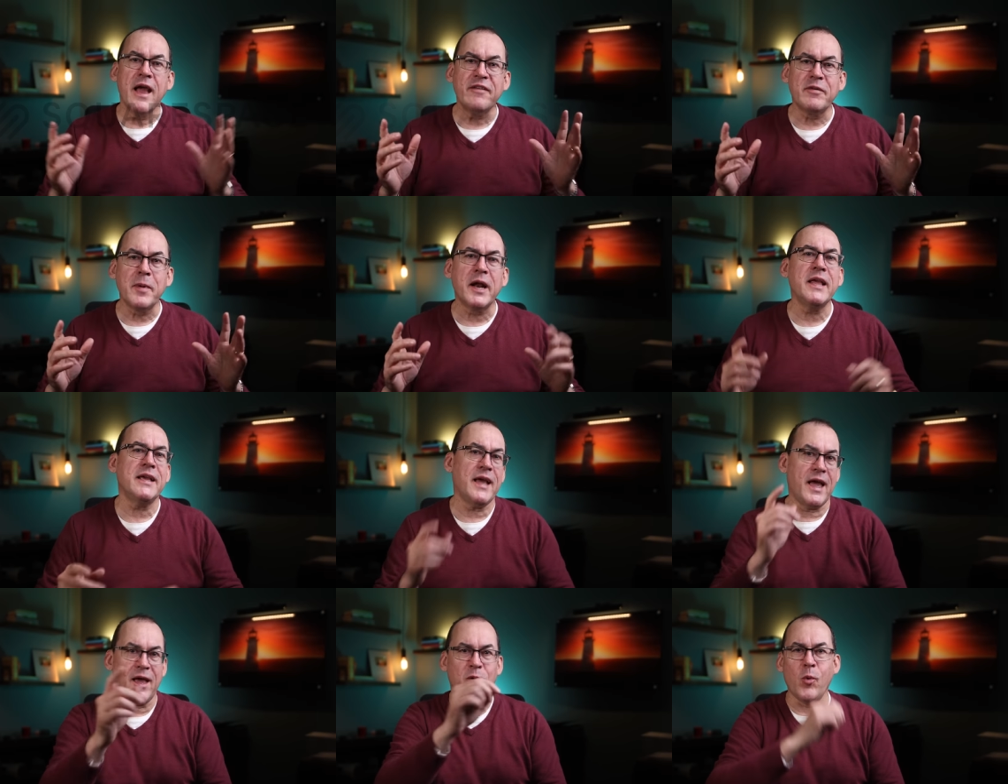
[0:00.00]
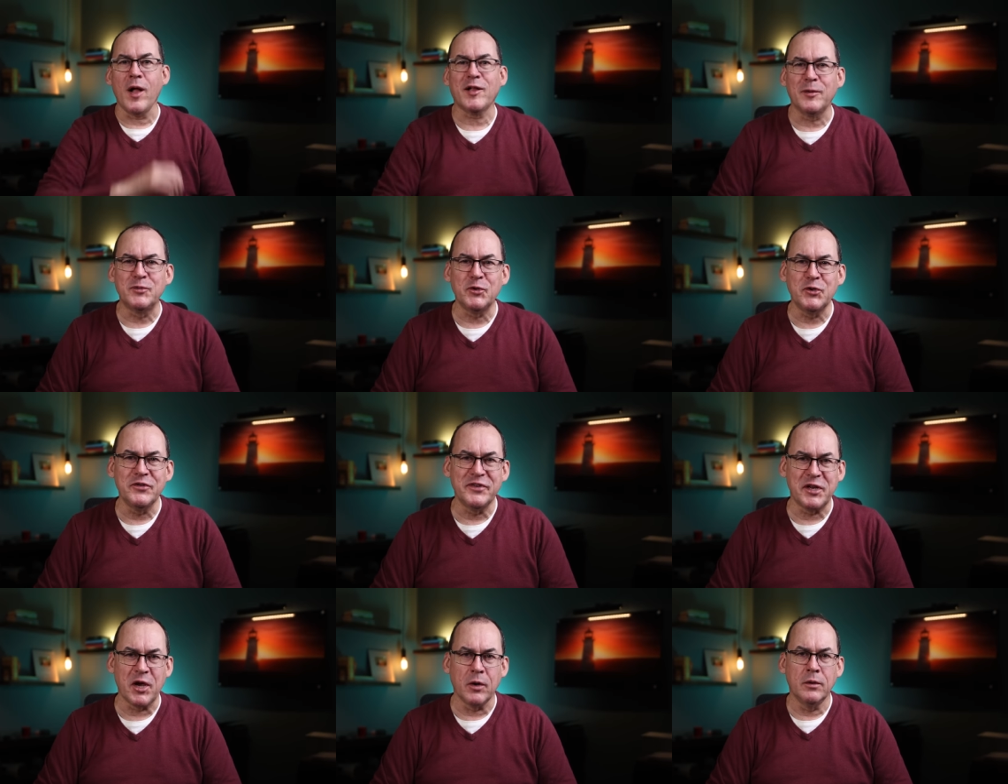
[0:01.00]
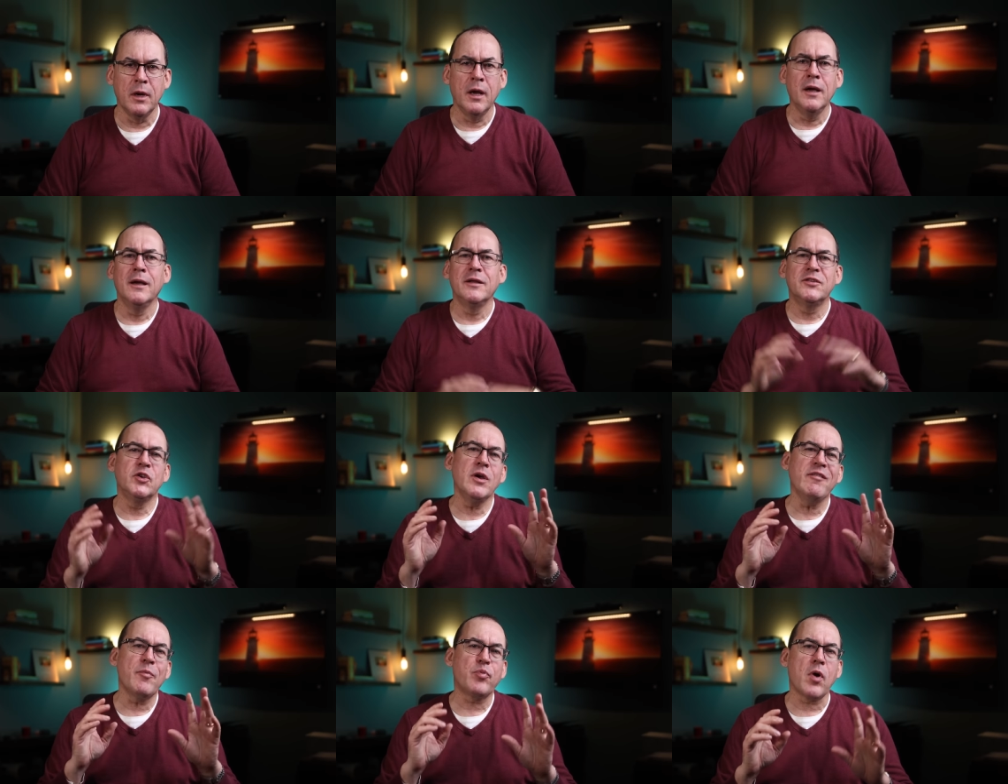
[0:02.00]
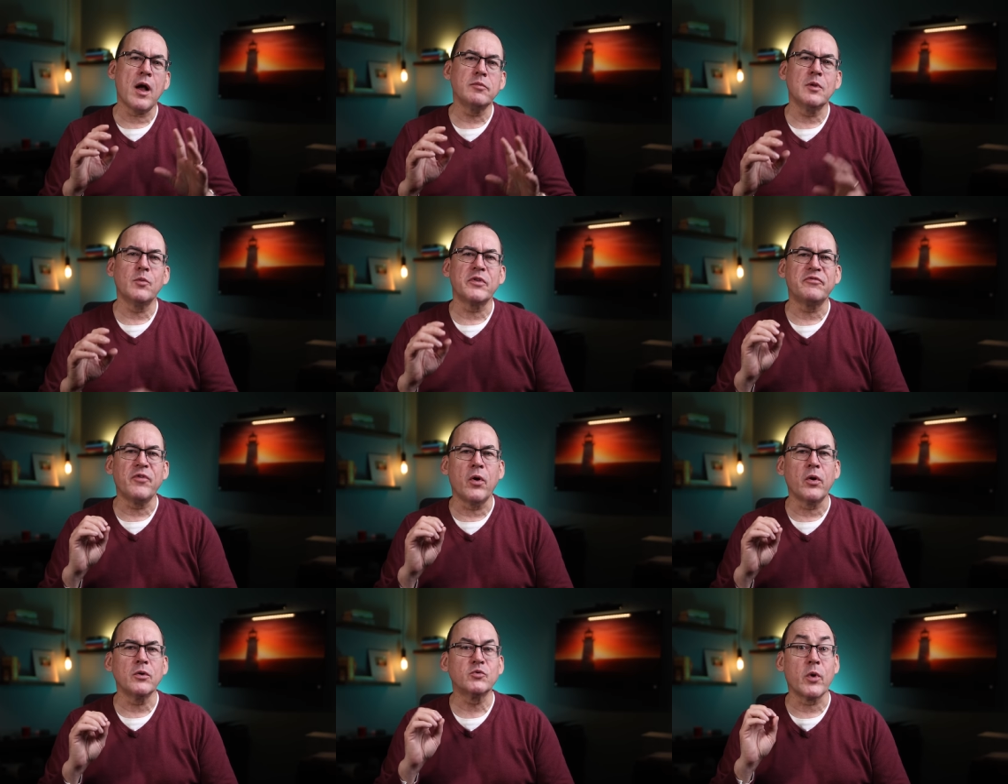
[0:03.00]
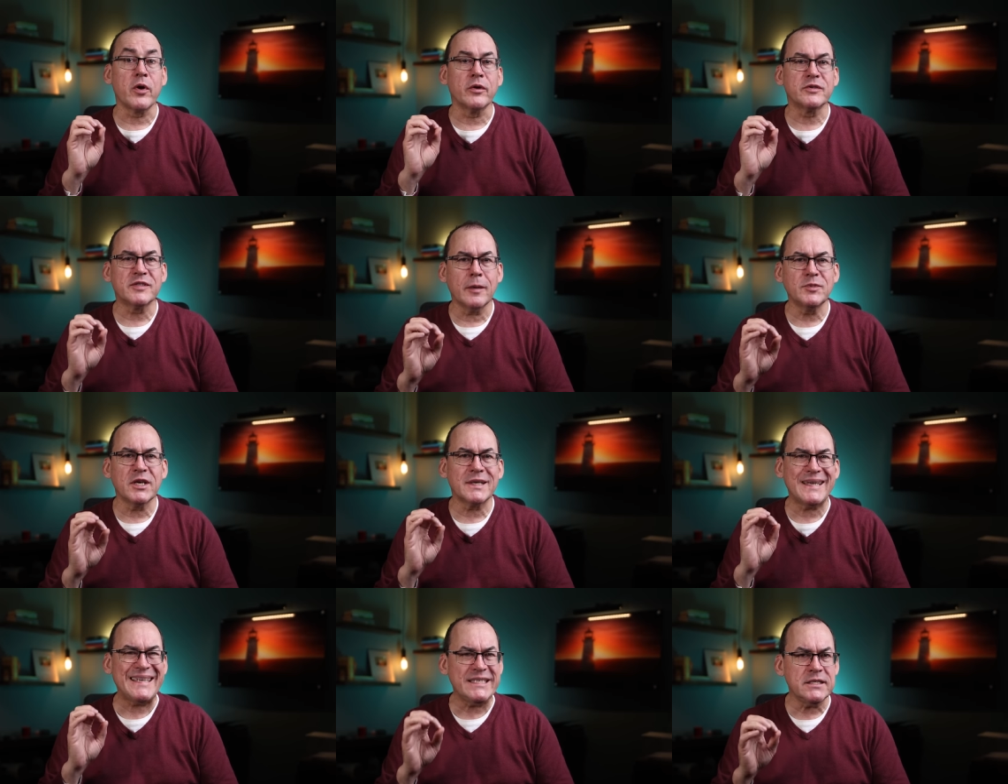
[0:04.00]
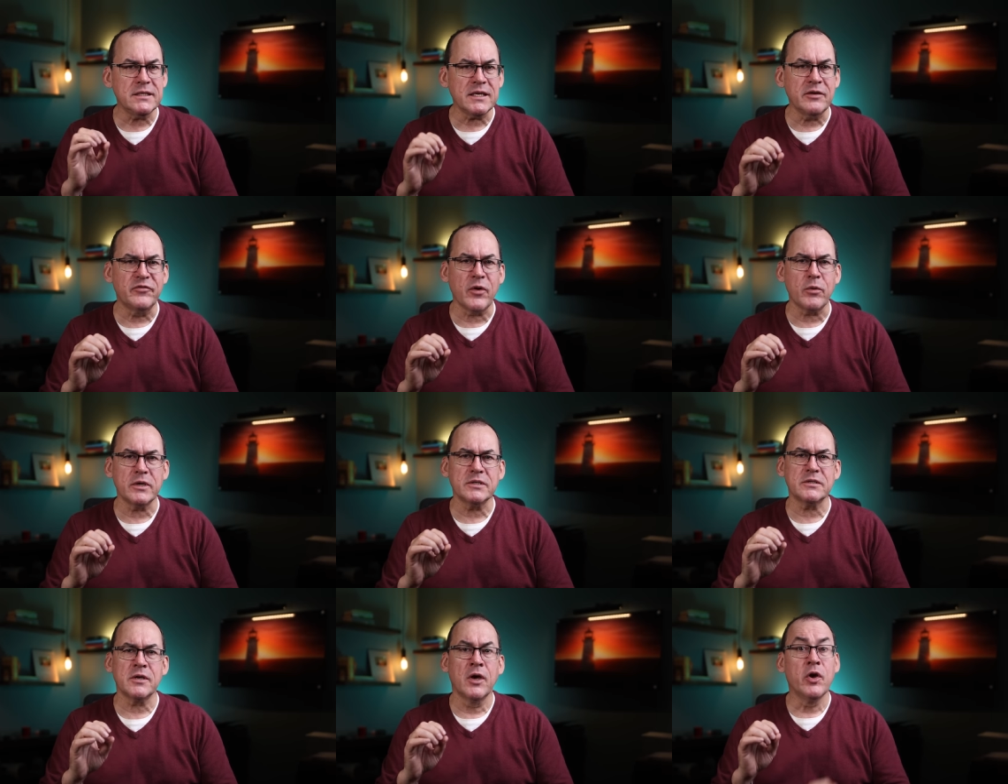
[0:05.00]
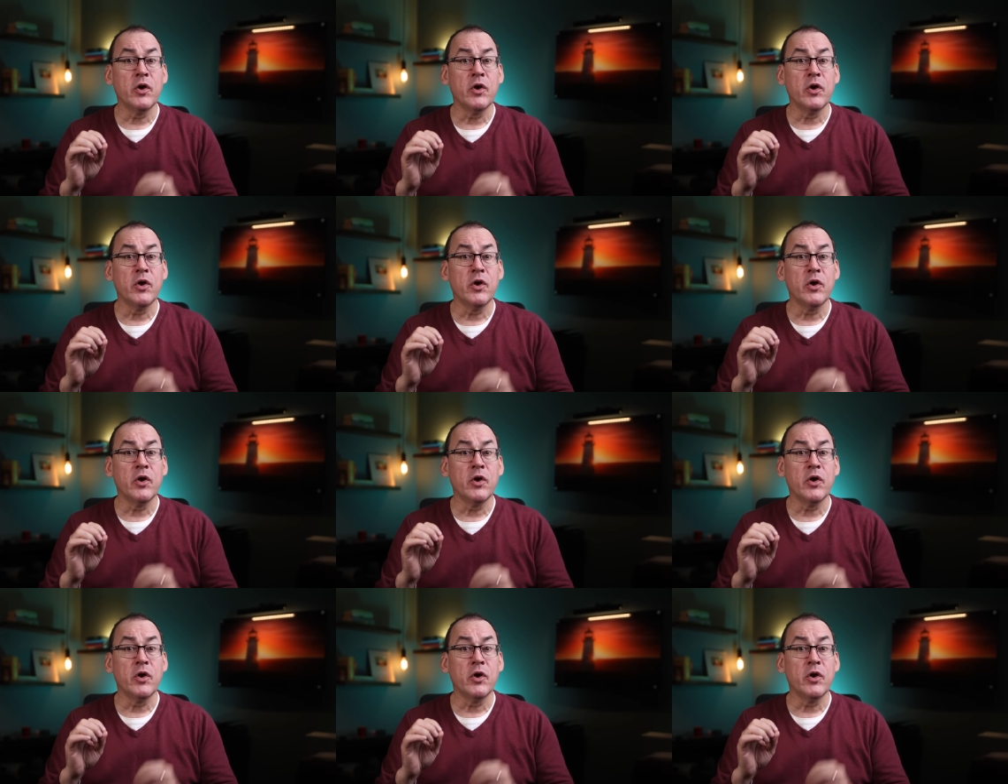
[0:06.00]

Hey everybody, and welcome to a new video. Do you have a problem with photos where your subject isn't in focus,